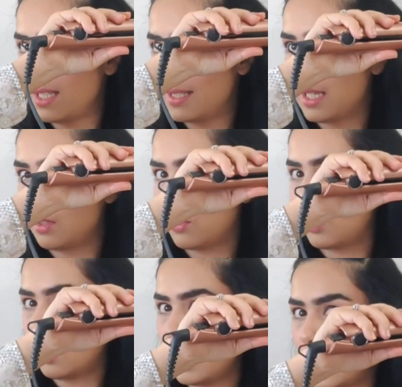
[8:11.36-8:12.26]
the
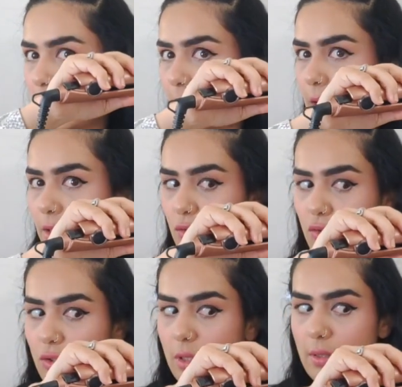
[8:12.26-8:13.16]
center,
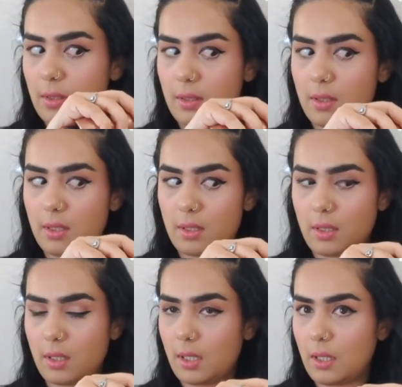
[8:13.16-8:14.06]
and just
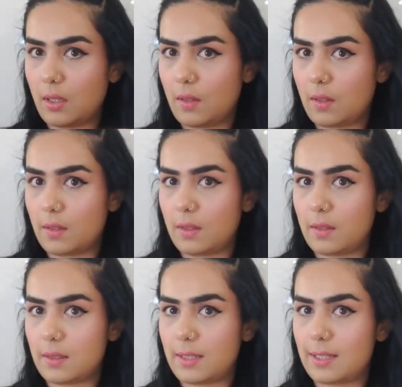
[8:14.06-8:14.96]

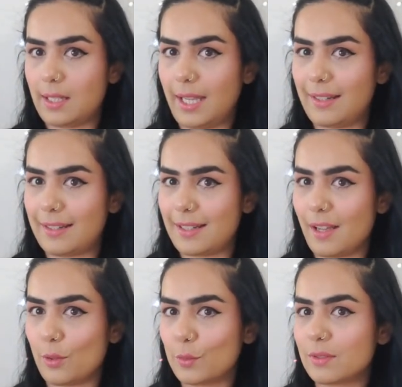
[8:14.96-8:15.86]
slide it
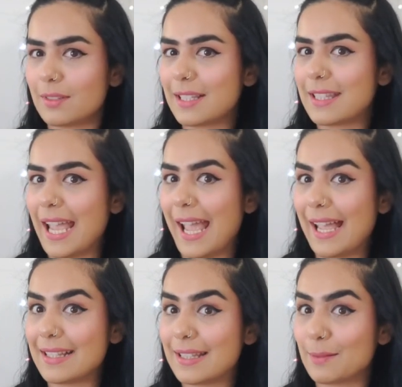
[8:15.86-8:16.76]
down. It's
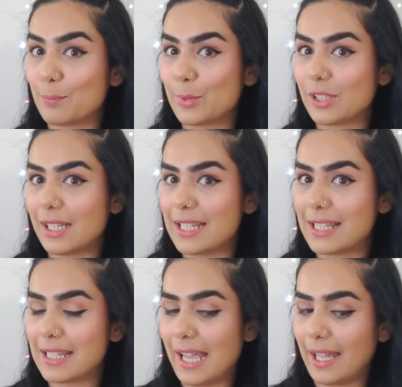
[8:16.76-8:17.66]
as simple
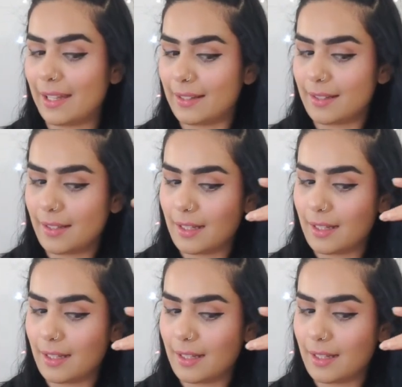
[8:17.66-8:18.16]
as that.